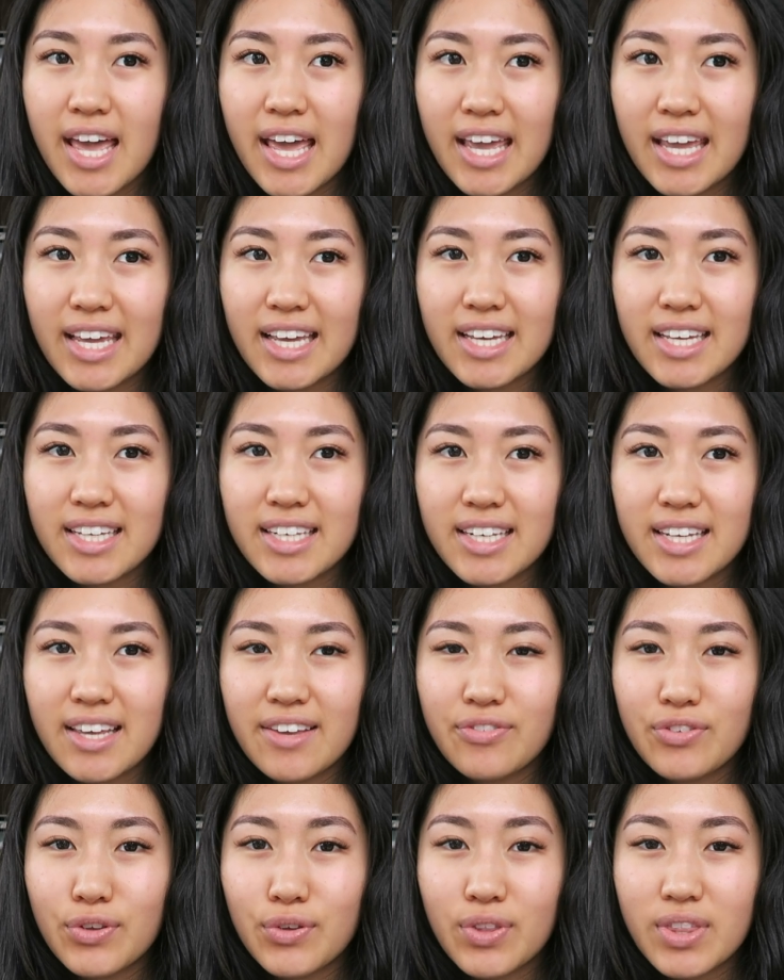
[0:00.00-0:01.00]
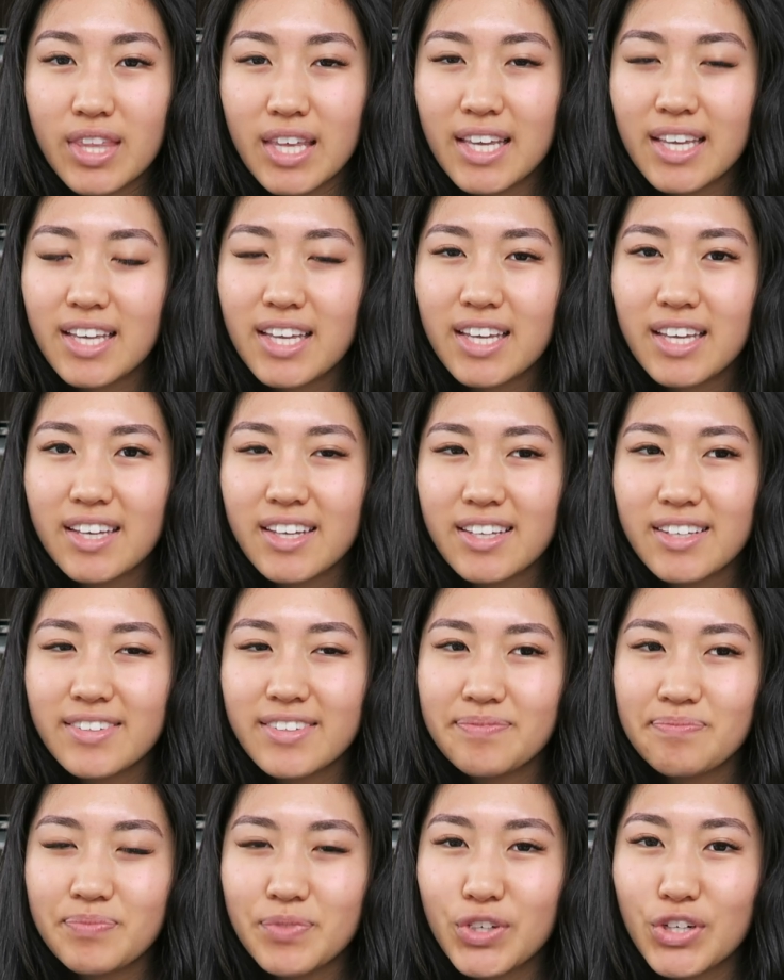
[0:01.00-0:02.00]
And if you think
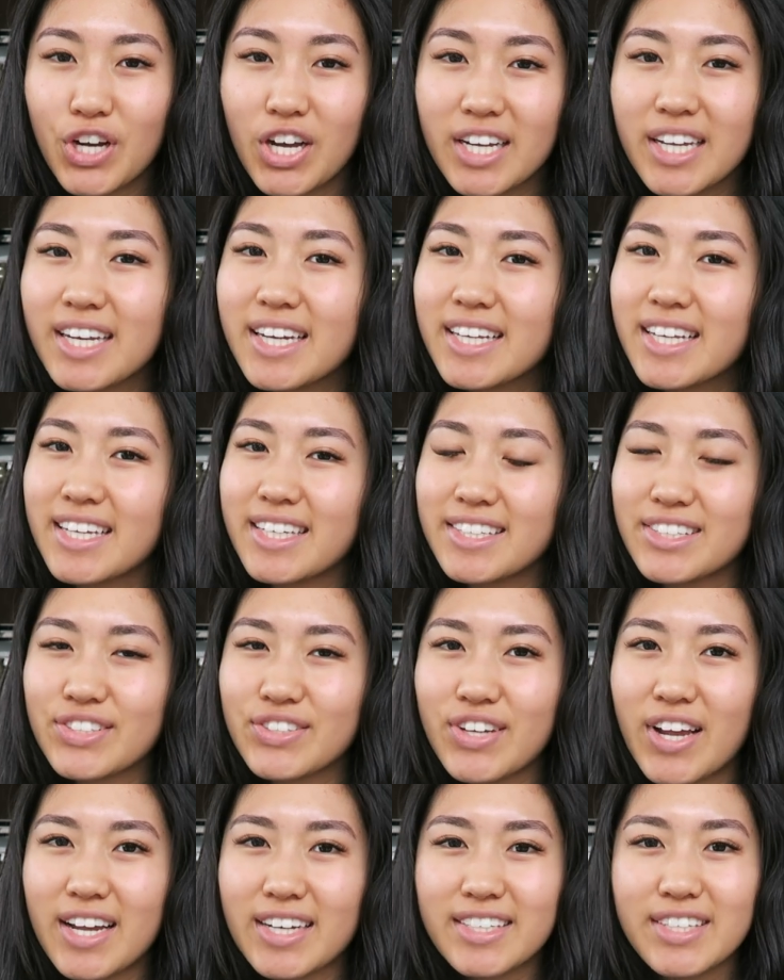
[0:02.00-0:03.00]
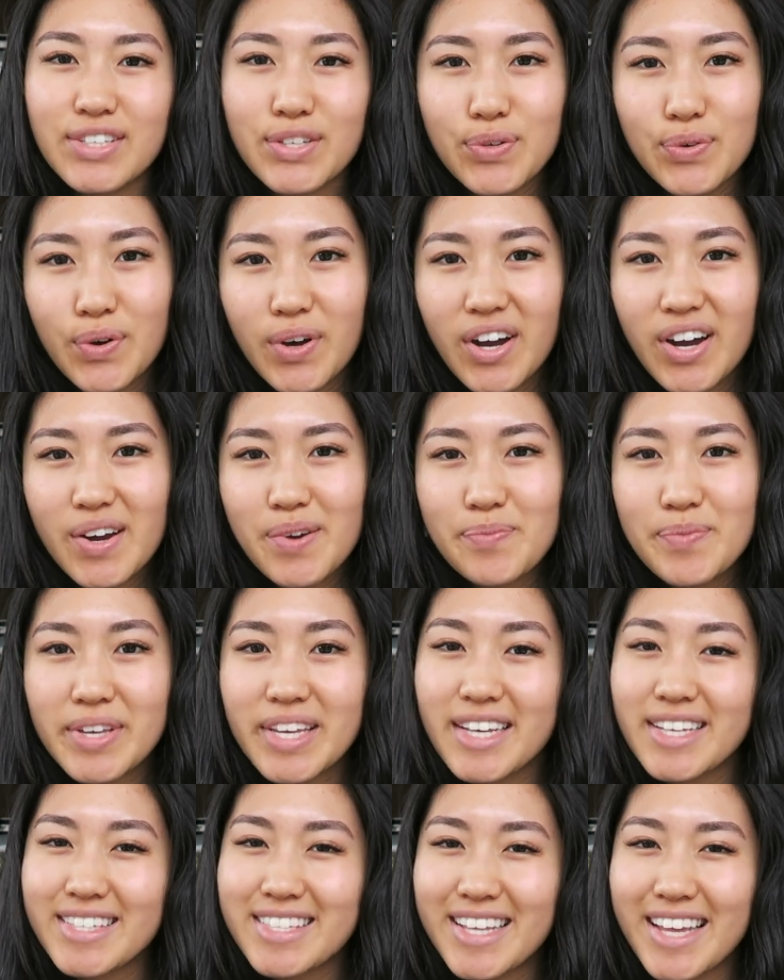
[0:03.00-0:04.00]
you're not gonna get distracted, you are,
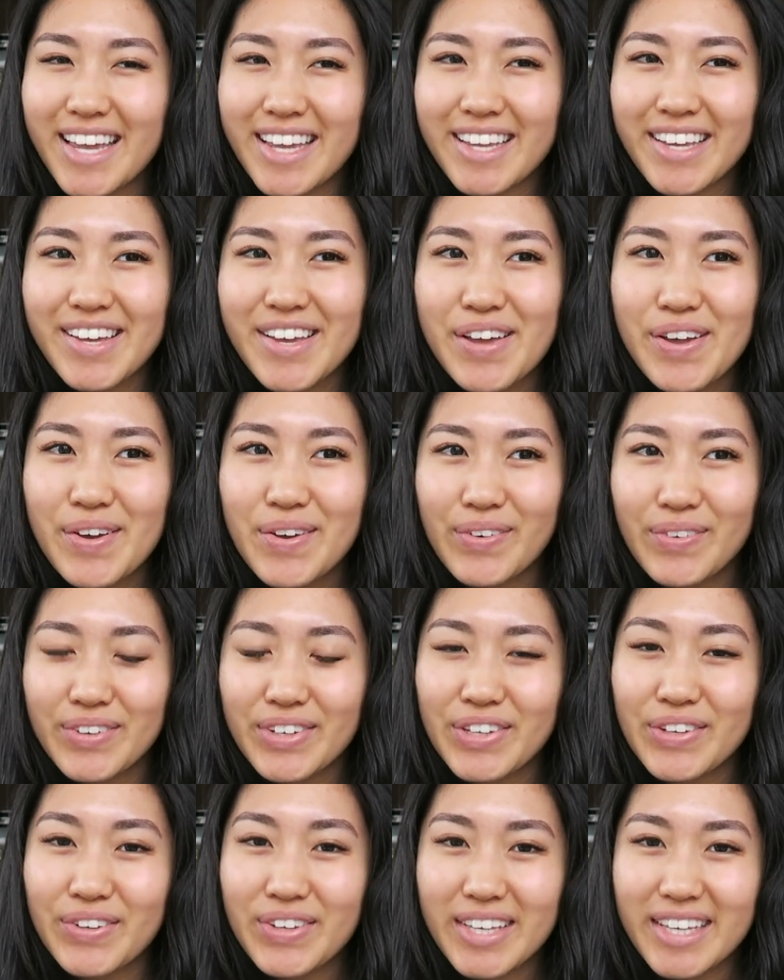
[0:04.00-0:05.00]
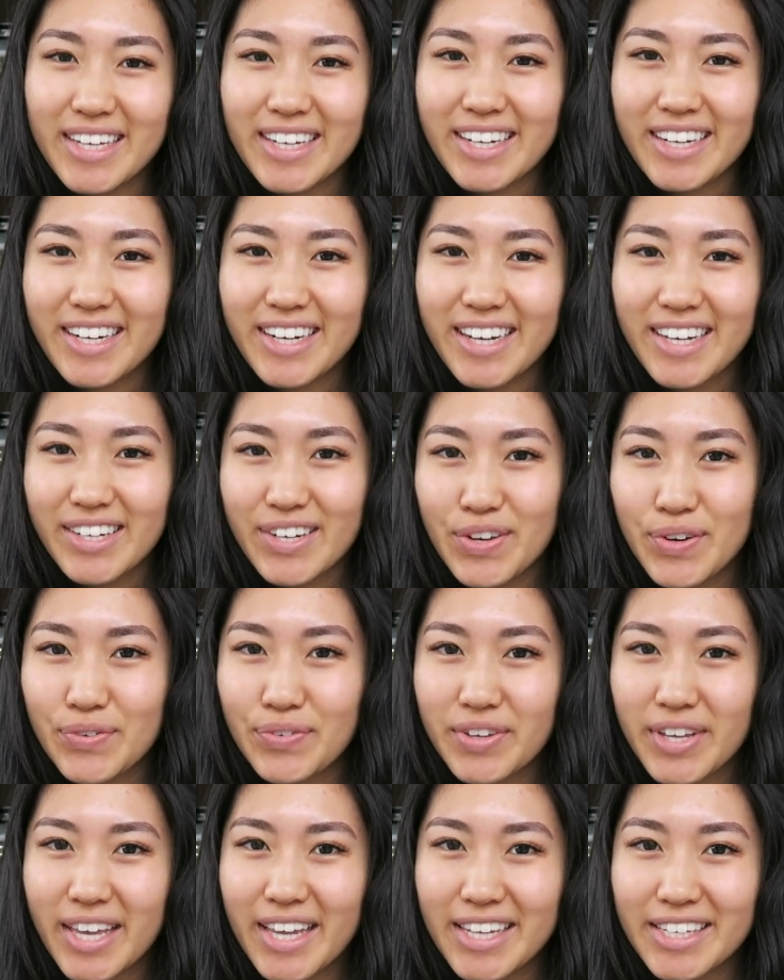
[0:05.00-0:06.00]
because like when you hear a
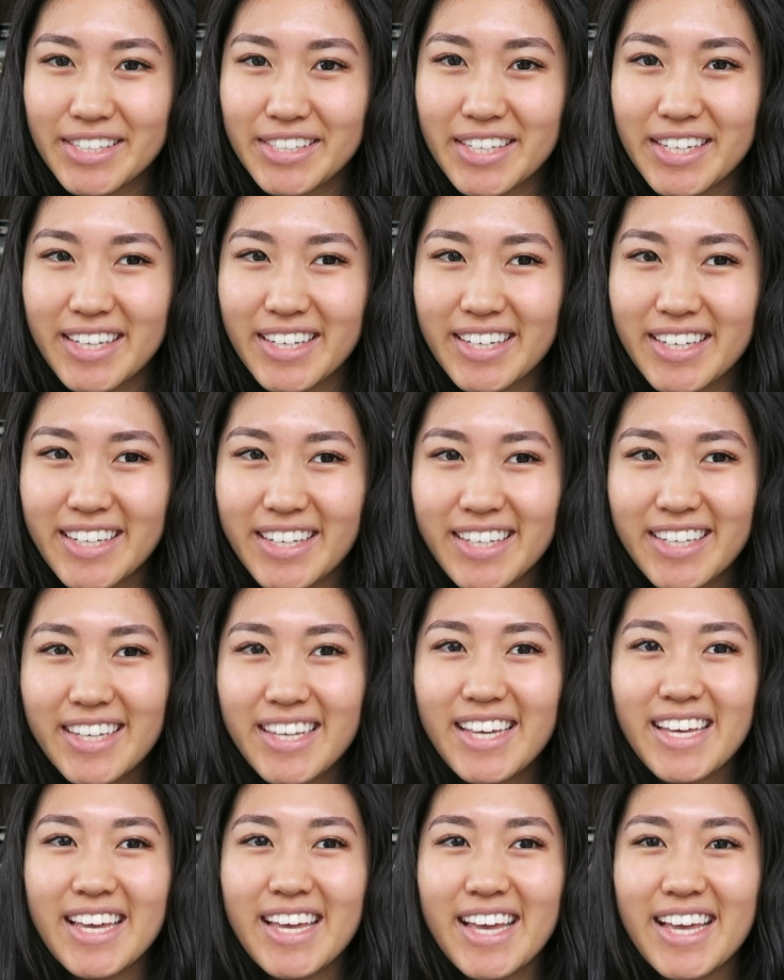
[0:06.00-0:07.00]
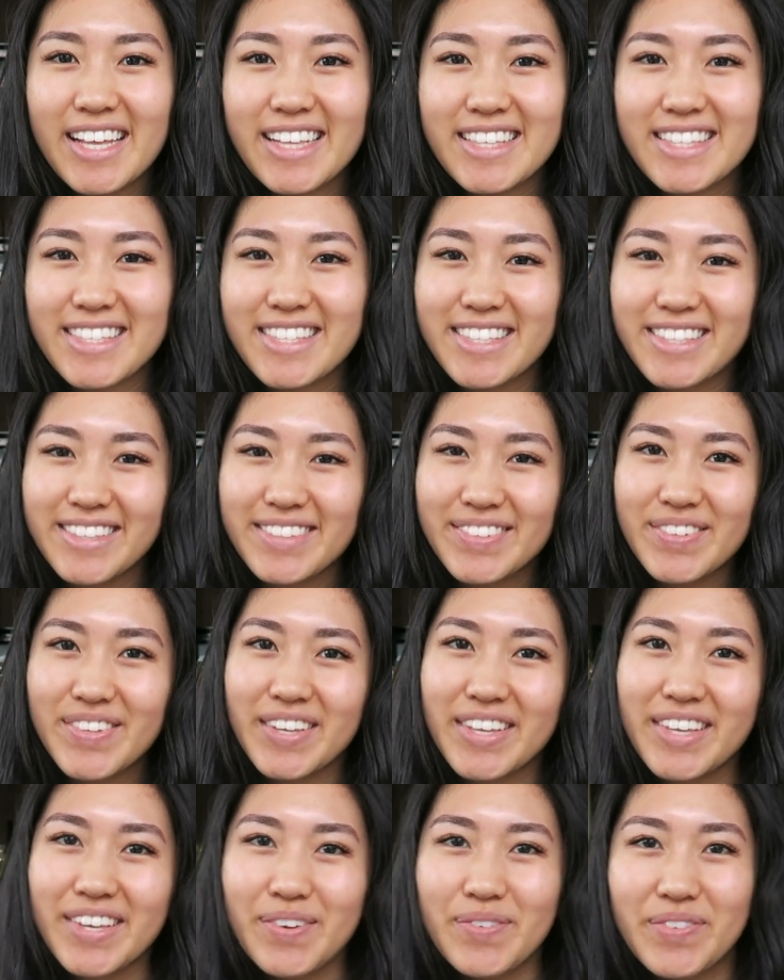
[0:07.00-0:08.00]
notification, it's
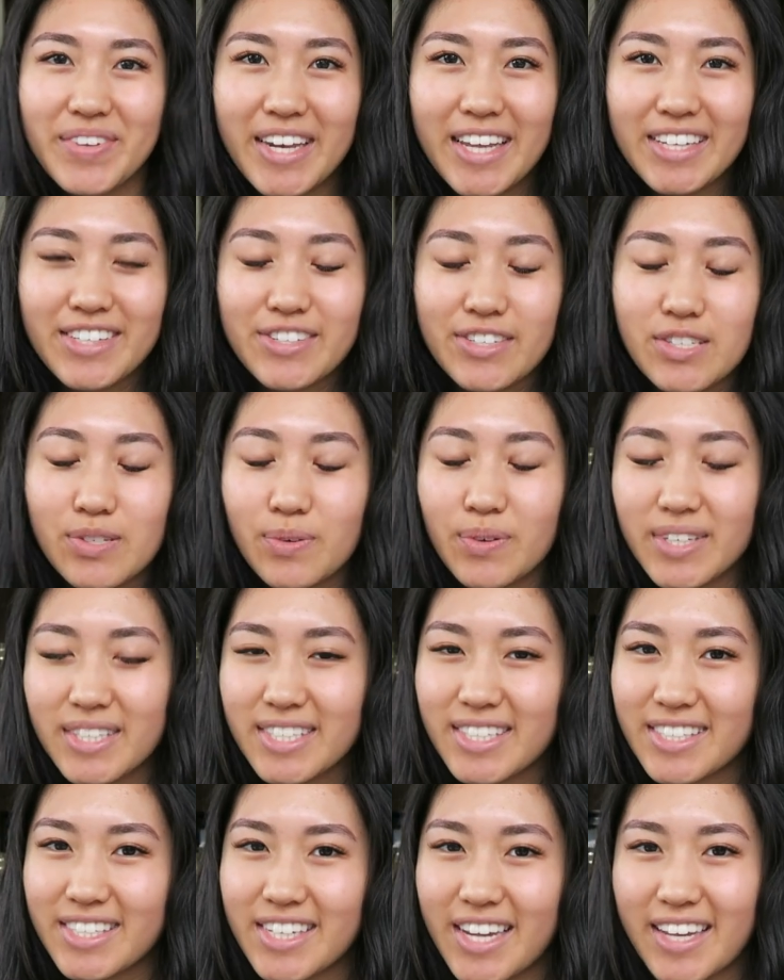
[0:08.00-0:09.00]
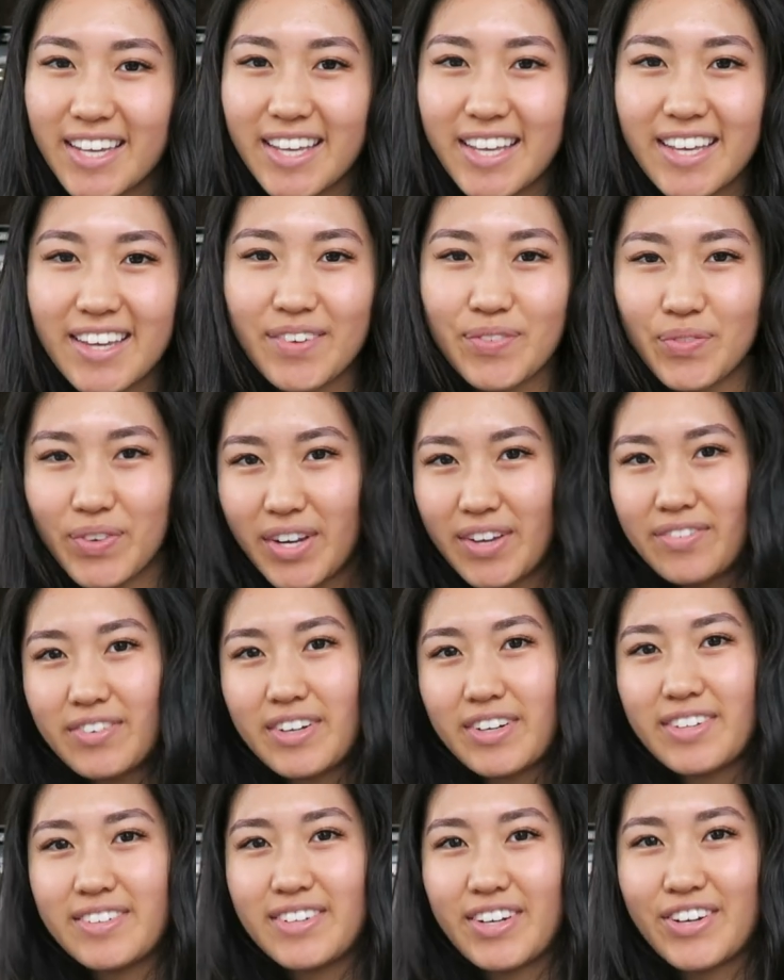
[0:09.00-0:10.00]
human nature to want to check it and
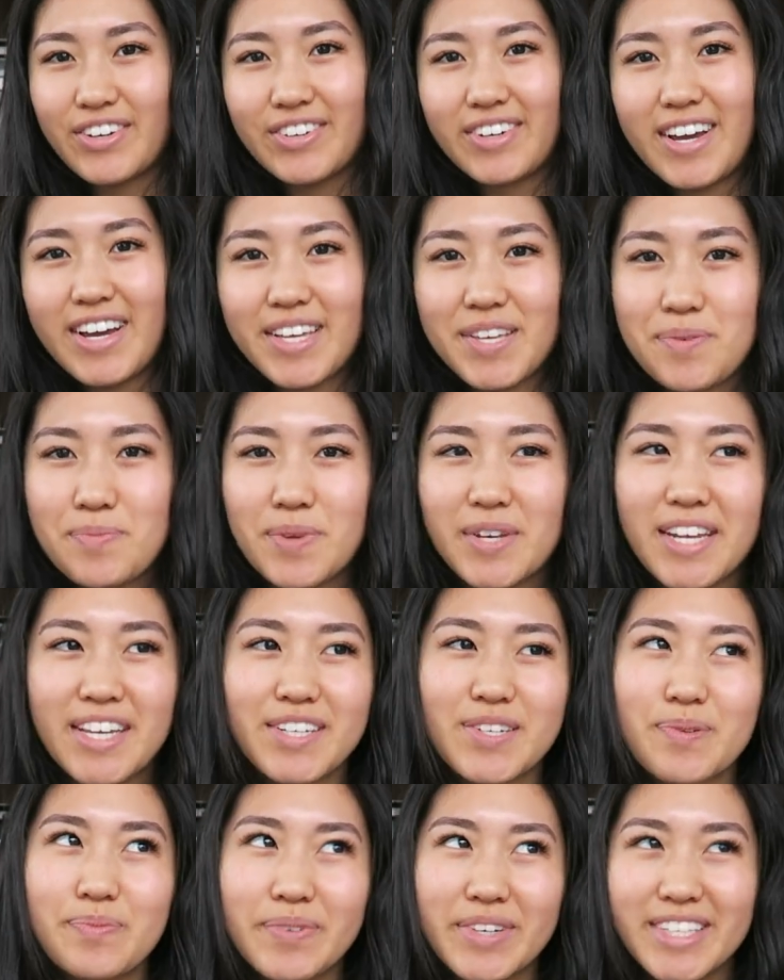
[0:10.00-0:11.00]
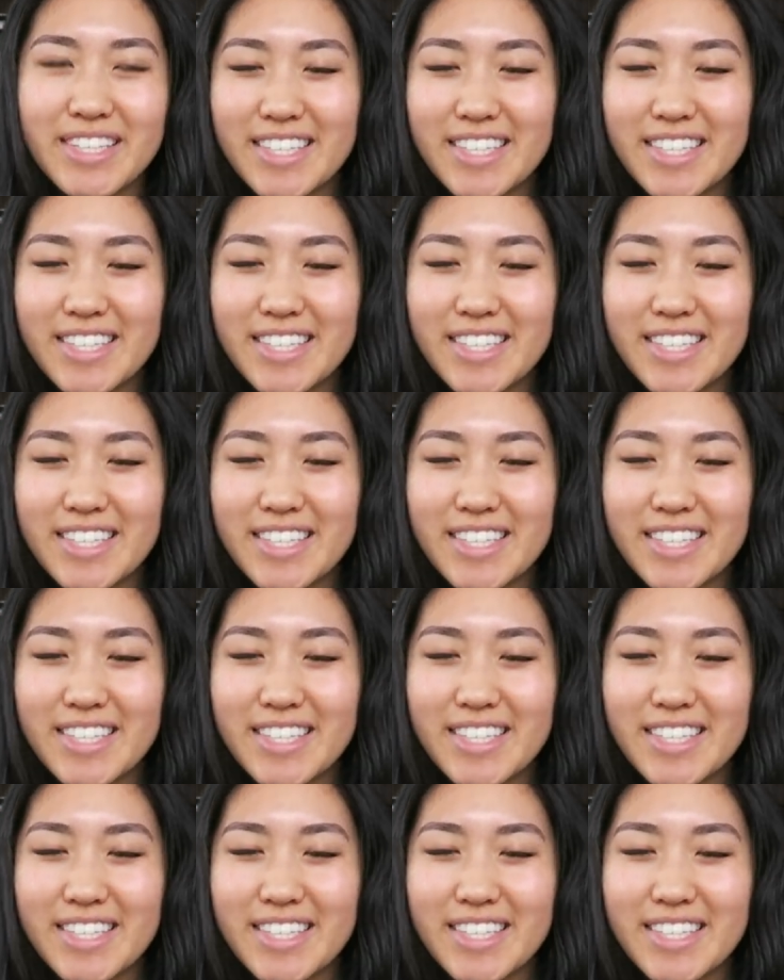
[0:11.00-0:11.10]
whatever. Or not human nature, but